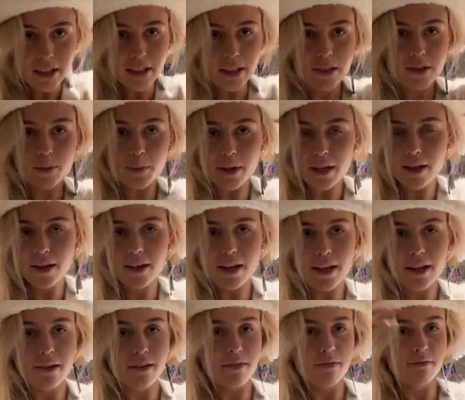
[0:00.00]
next week
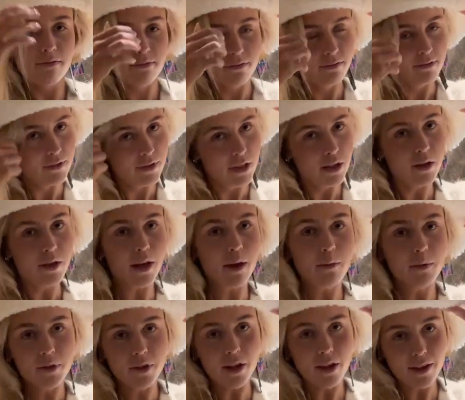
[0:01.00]
and, okay,
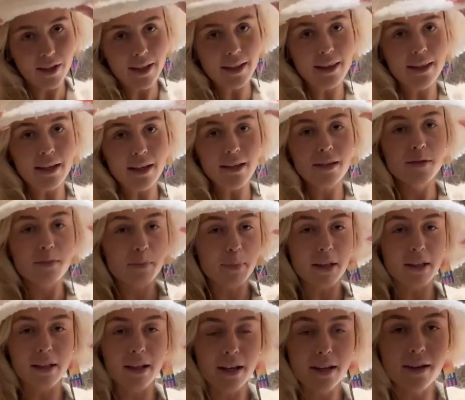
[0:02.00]
well not like this,
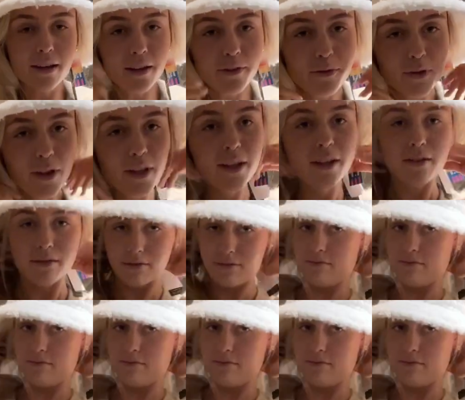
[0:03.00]
but like, I feel like